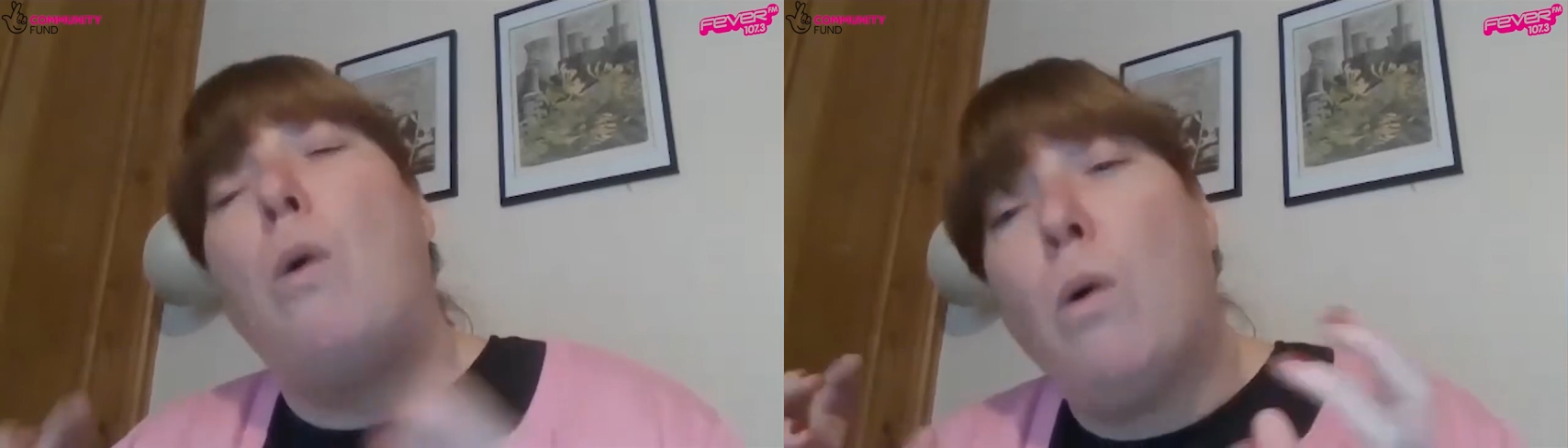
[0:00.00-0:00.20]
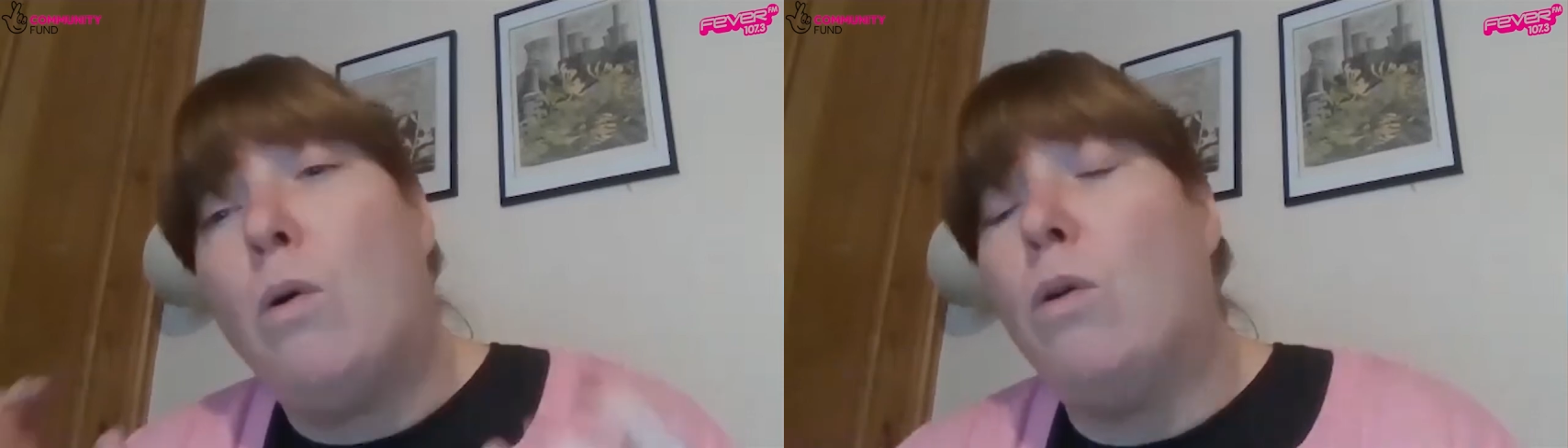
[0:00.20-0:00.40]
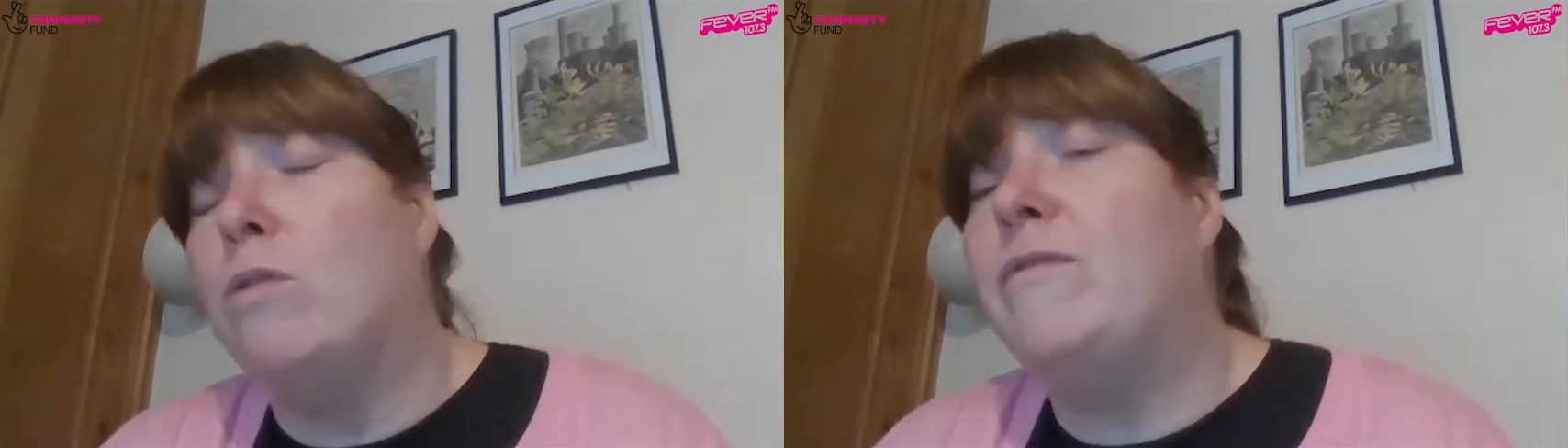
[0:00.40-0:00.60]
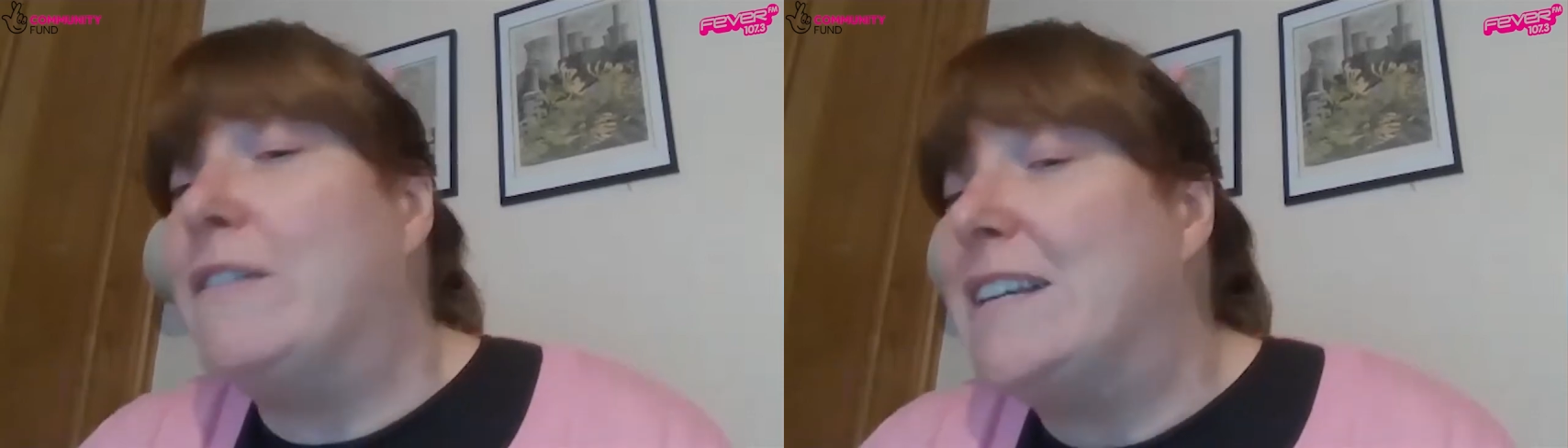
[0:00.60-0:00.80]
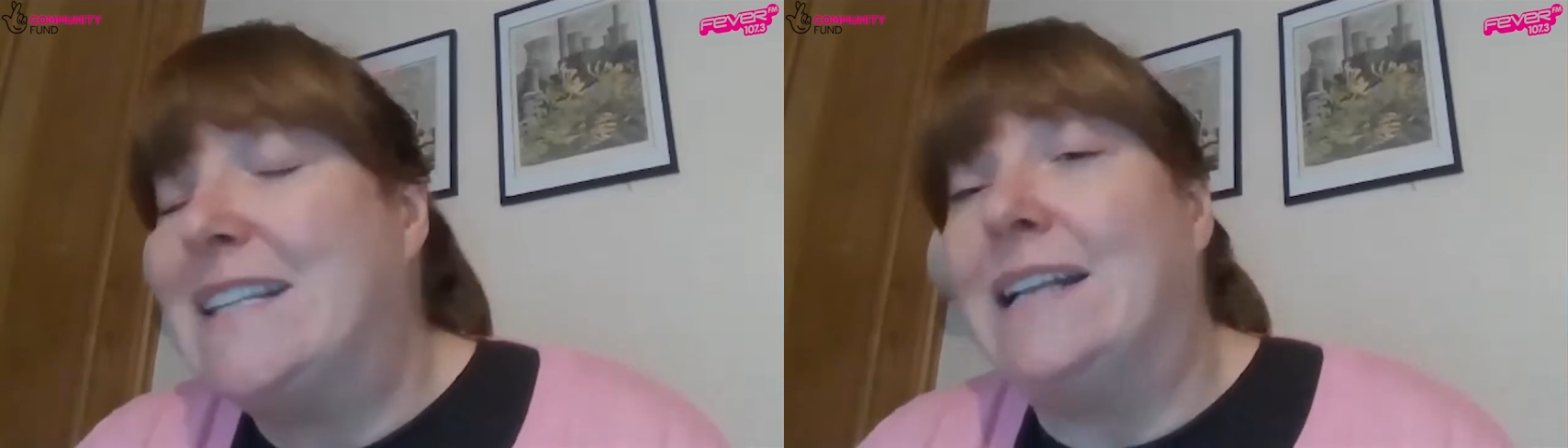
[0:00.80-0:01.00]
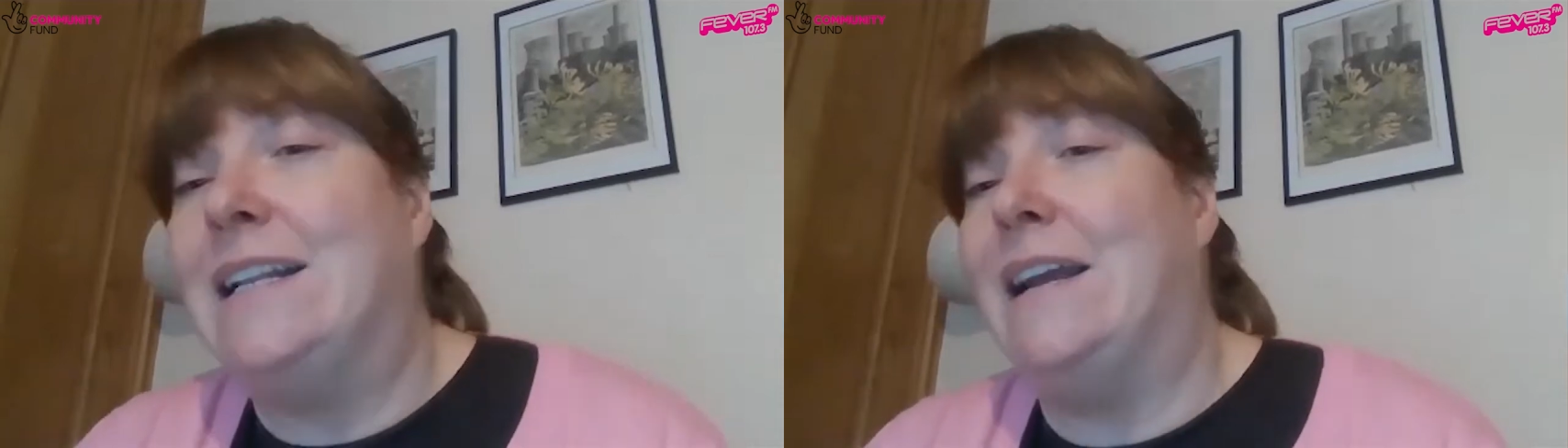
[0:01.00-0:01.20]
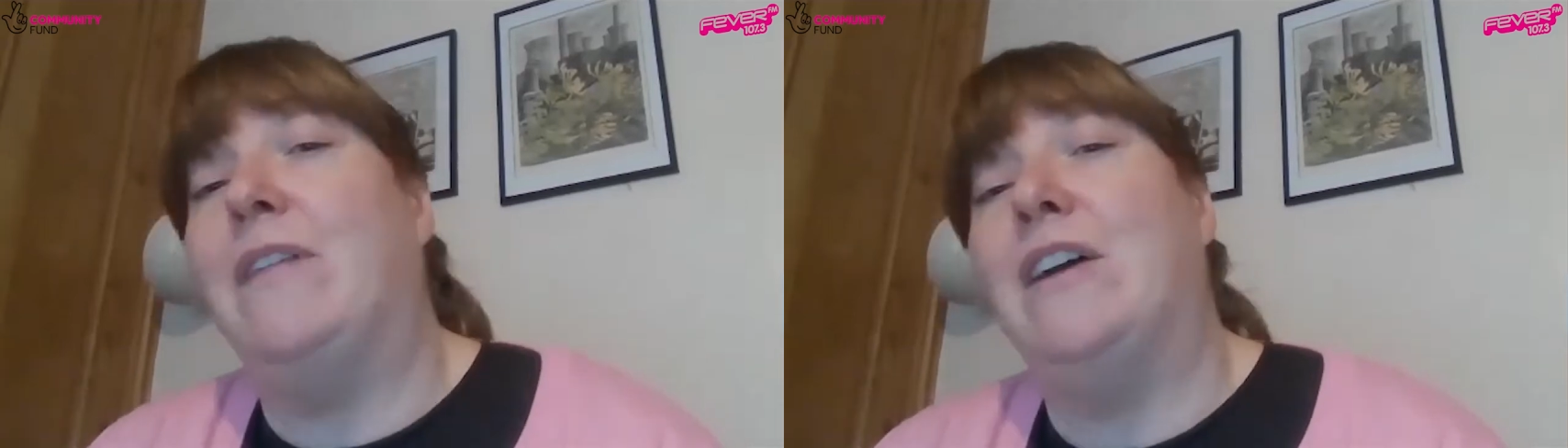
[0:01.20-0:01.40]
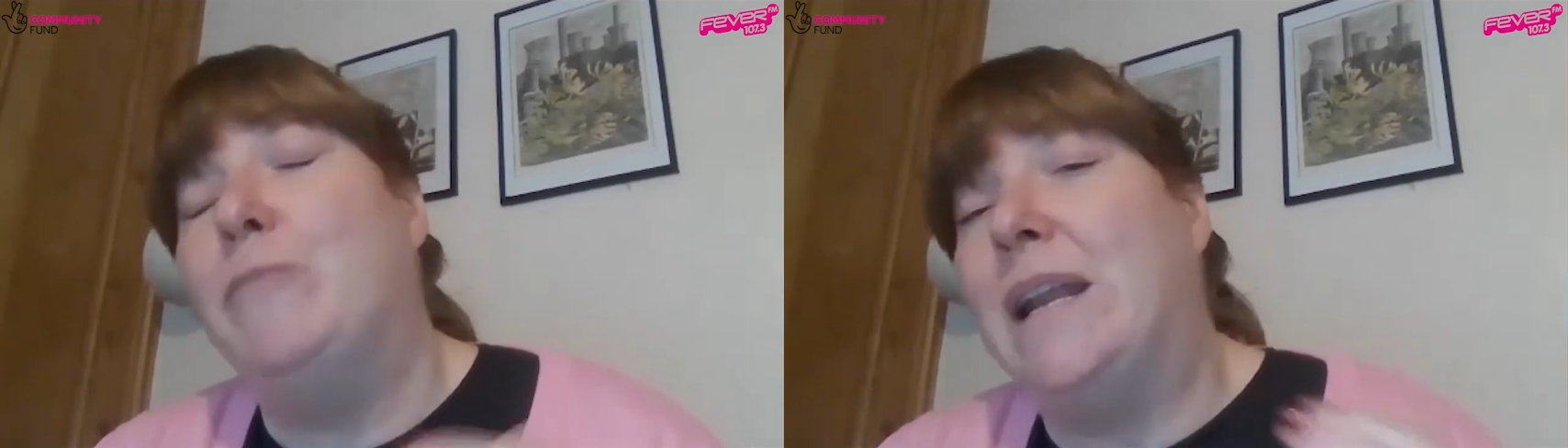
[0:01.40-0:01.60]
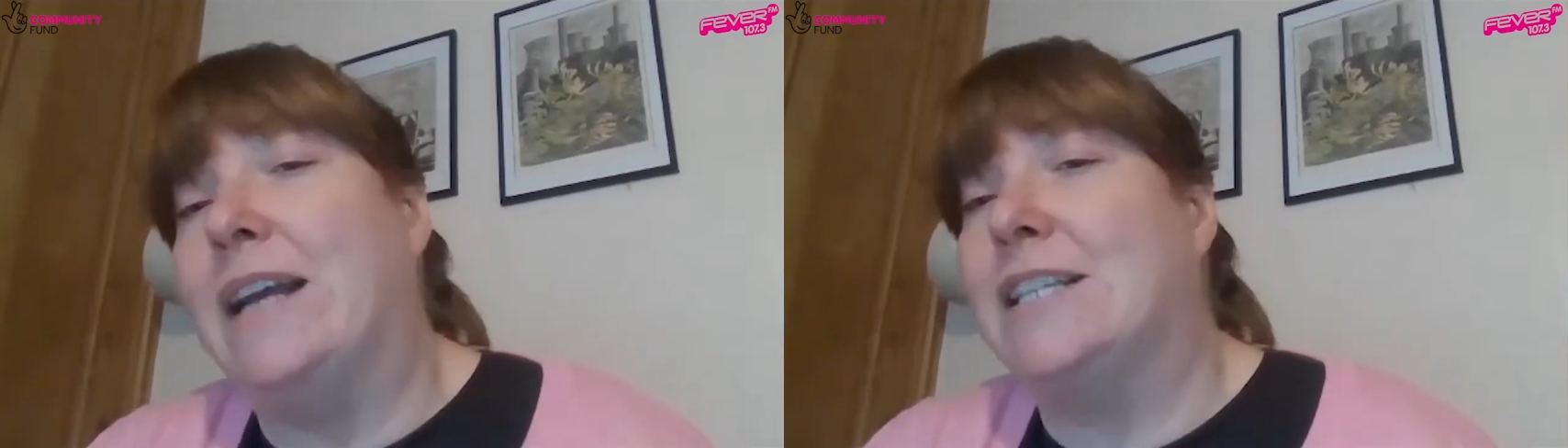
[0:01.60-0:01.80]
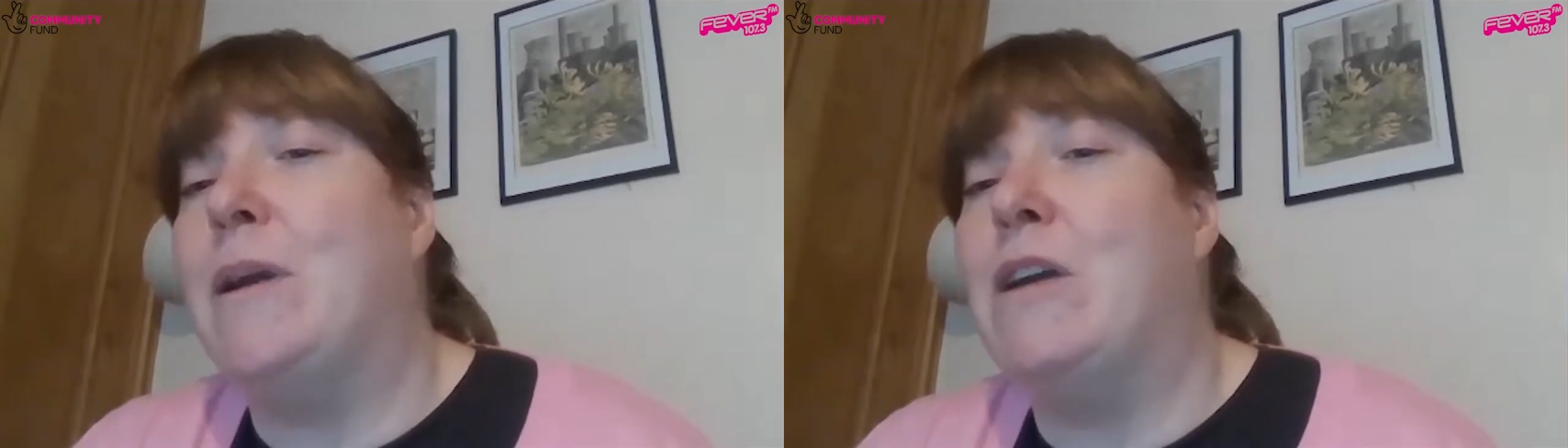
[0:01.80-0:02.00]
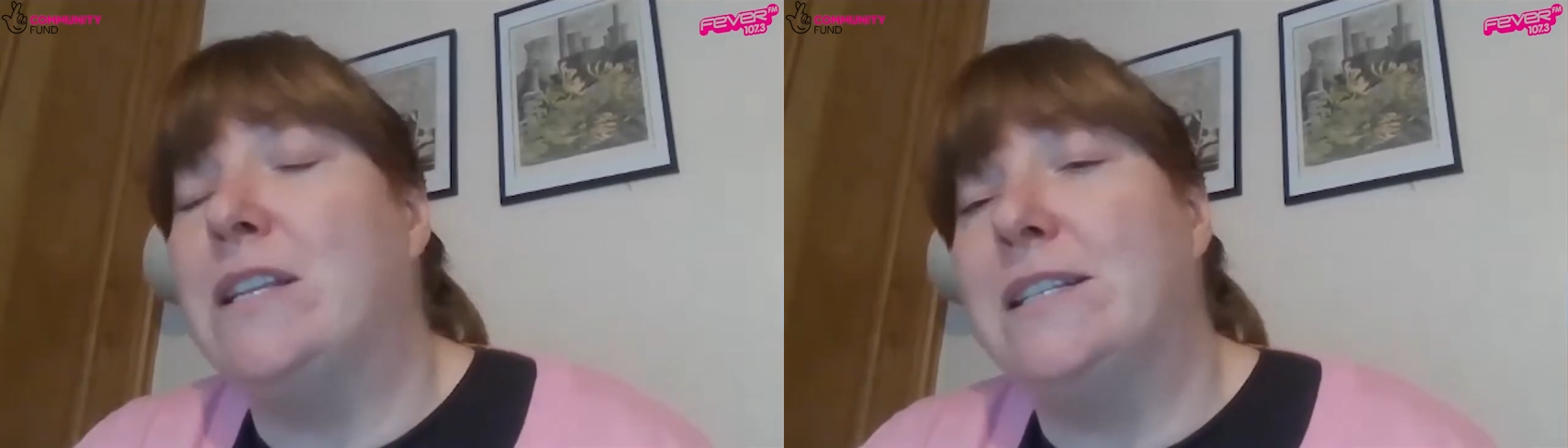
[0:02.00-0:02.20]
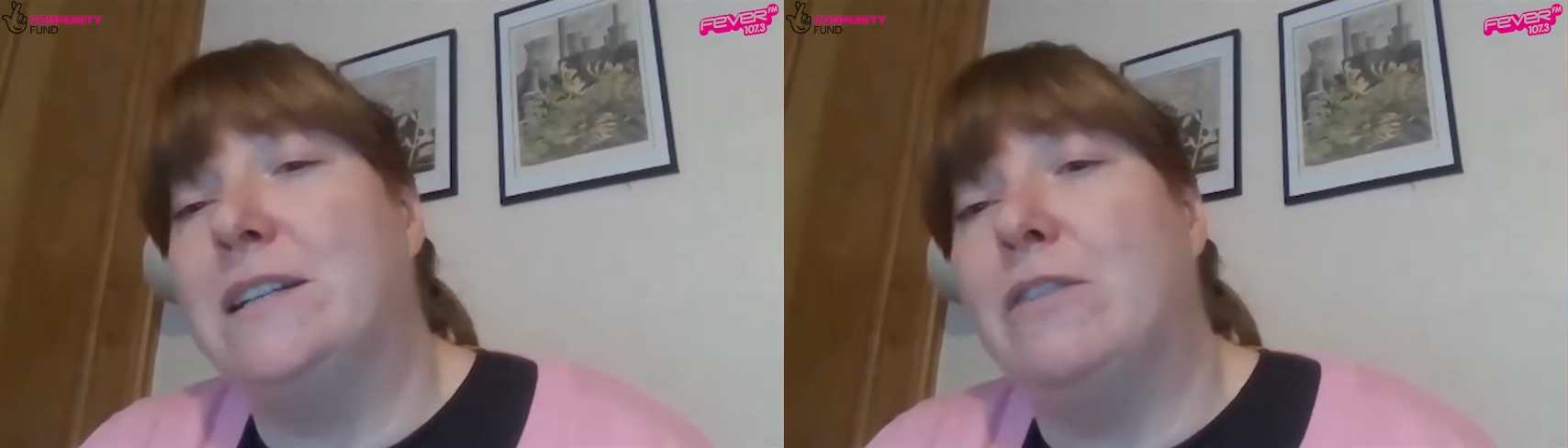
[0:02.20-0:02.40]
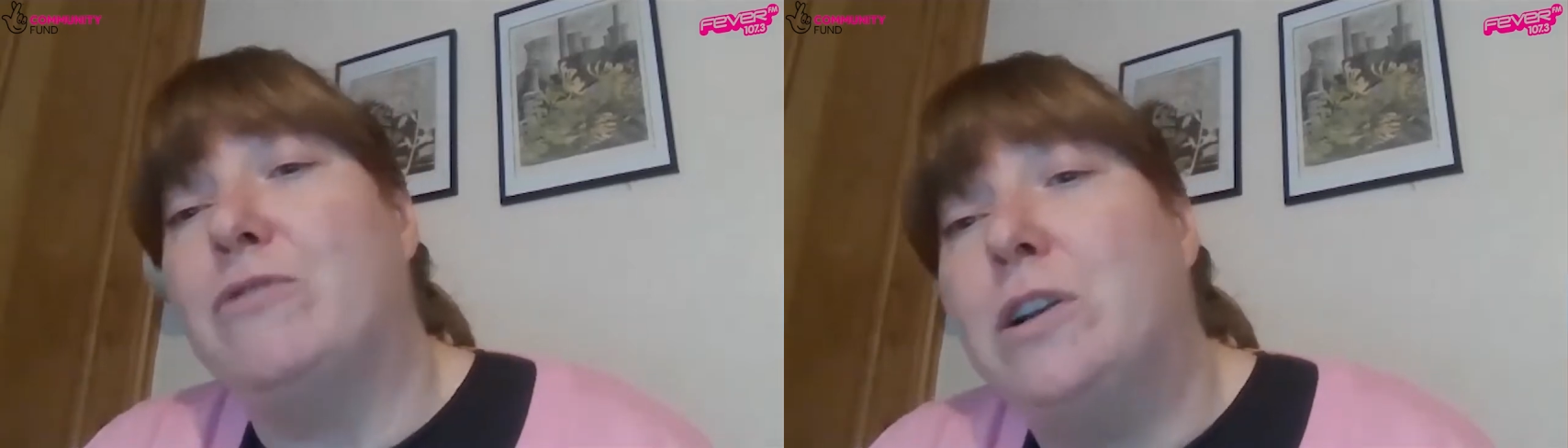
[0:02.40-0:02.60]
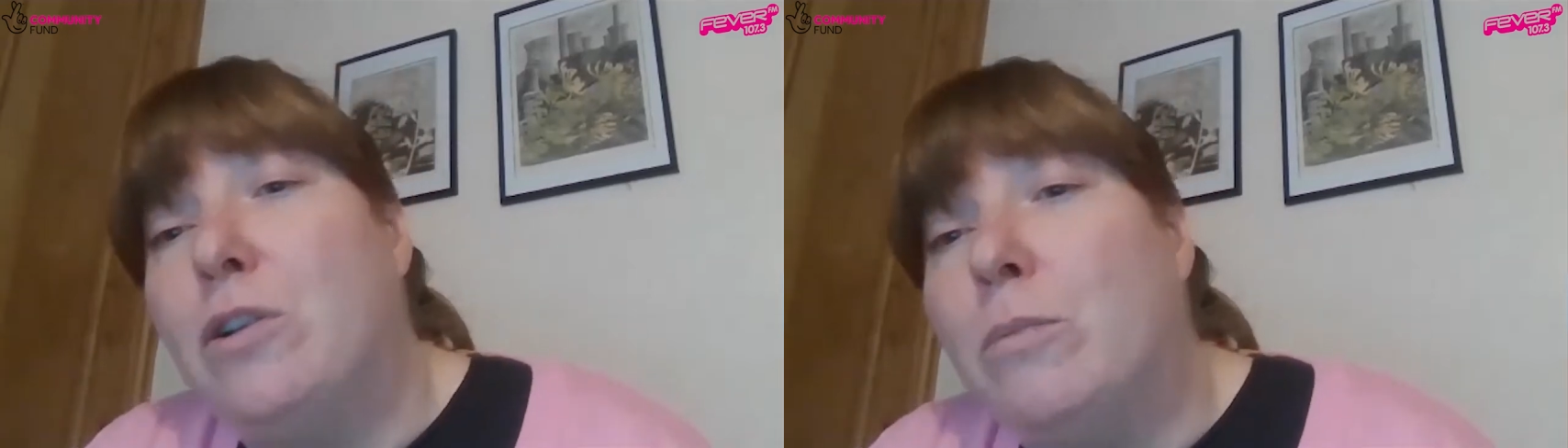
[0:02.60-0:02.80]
or, very sadly, if they've been experiencing it for a